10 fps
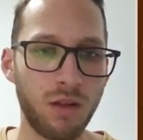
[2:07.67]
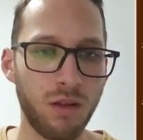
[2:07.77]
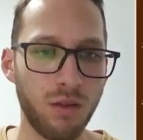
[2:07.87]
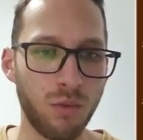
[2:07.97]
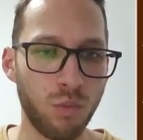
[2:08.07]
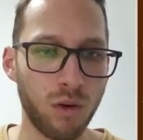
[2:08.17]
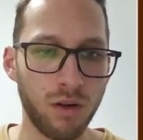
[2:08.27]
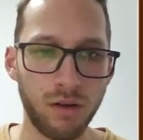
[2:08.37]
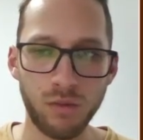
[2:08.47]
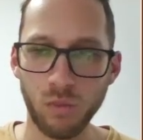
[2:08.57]
The
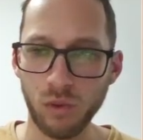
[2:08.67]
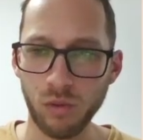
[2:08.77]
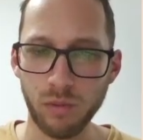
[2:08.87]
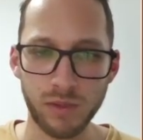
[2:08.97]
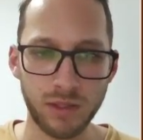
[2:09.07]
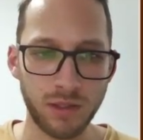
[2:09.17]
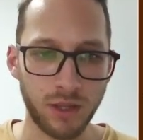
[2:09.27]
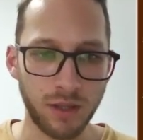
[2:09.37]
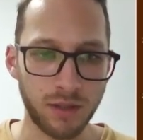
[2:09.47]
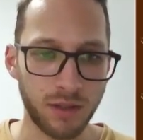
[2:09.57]
1, what are we missing?
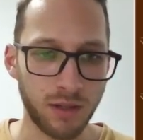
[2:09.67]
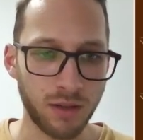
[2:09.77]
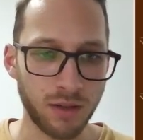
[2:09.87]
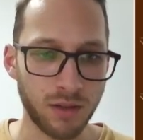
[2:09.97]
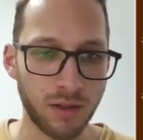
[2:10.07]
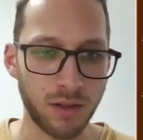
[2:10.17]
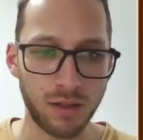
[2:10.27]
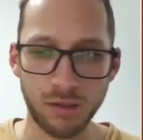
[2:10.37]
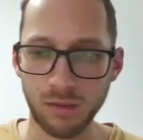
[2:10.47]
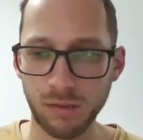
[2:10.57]
8, 9, this is the
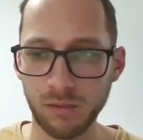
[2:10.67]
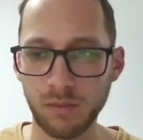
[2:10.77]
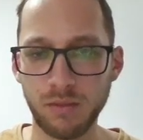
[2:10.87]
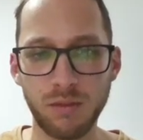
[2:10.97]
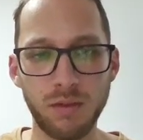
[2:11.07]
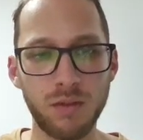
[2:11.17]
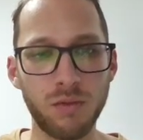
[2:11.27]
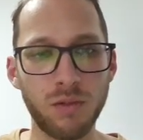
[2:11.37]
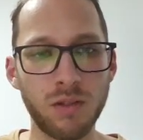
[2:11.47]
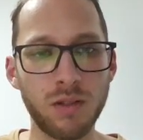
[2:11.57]
8. So
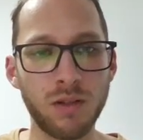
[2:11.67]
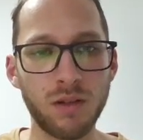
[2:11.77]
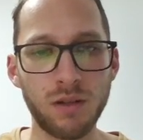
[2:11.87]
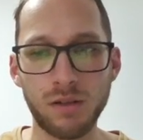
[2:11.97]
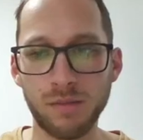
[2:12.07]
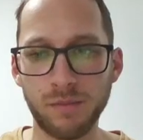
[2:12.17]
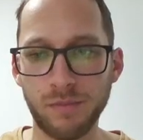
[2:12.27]
this is the 9.